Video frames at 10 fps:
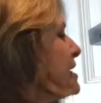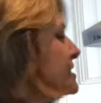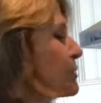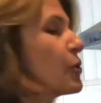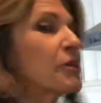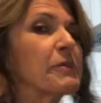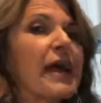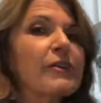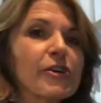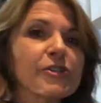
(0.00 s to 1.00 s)
So what I'm
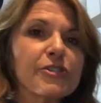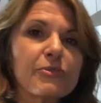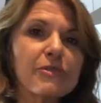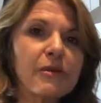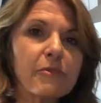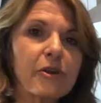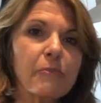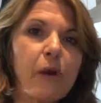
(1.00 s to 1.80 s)
now going to do is I'm going to